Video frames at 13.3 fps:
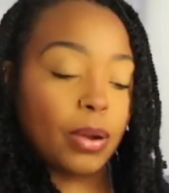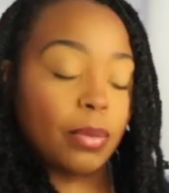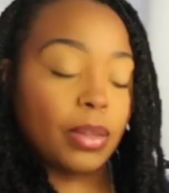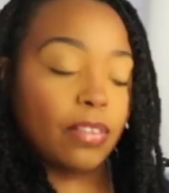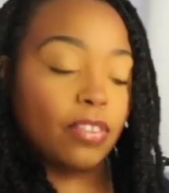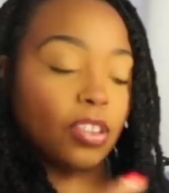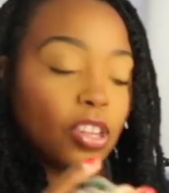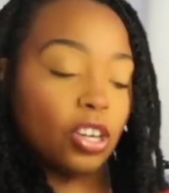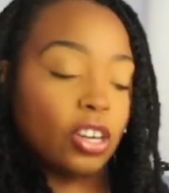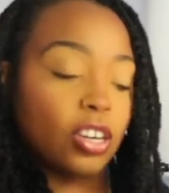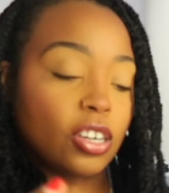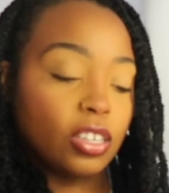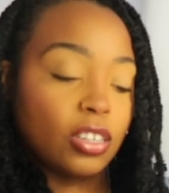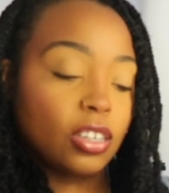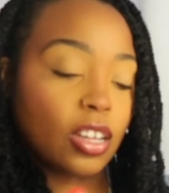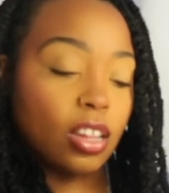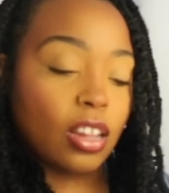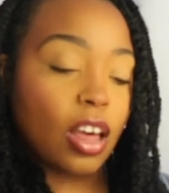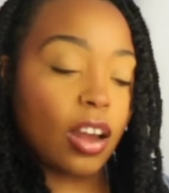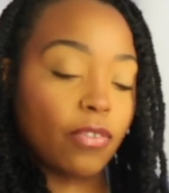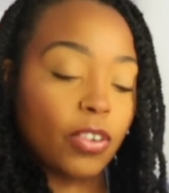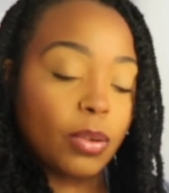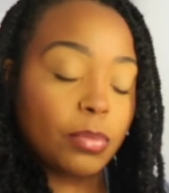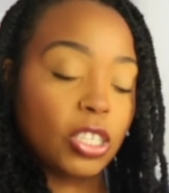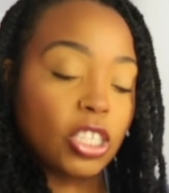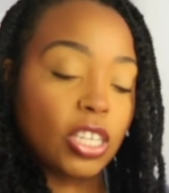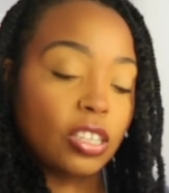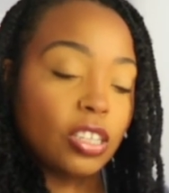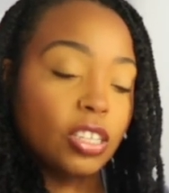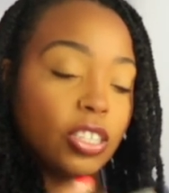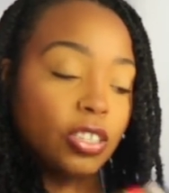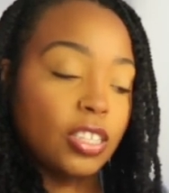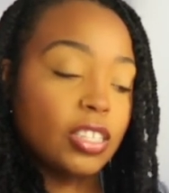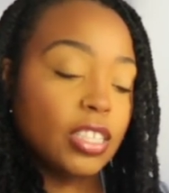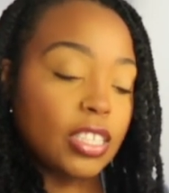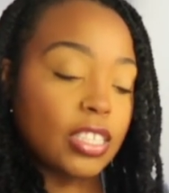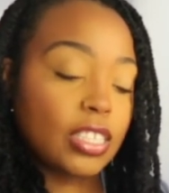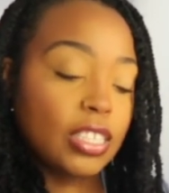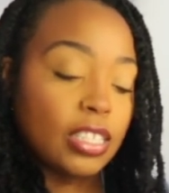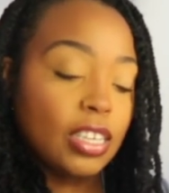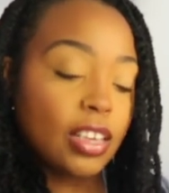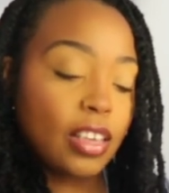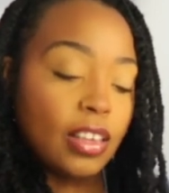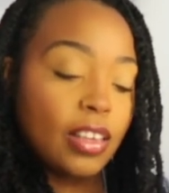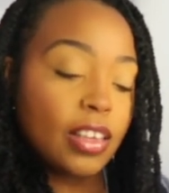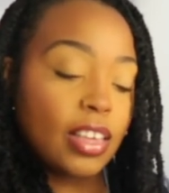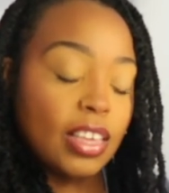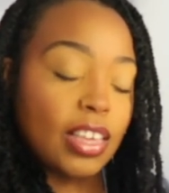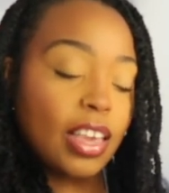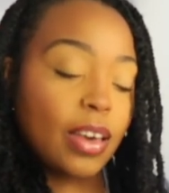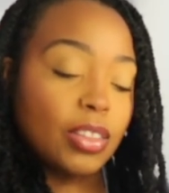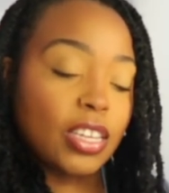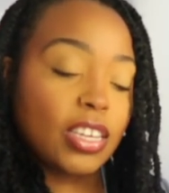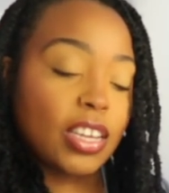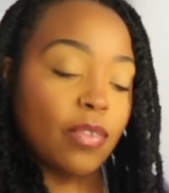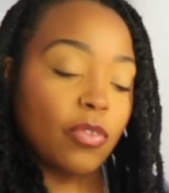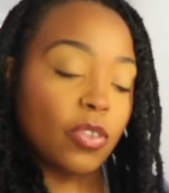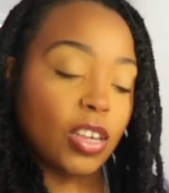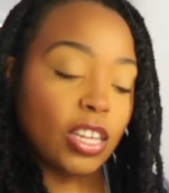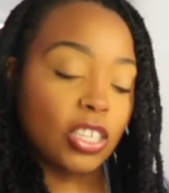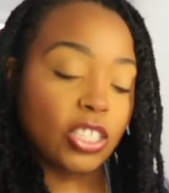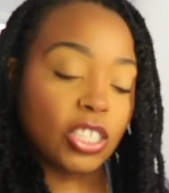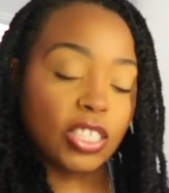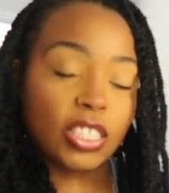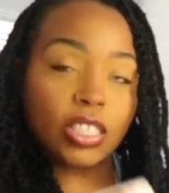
probably have learned a lot from each other during this. Yeah, the devil energy.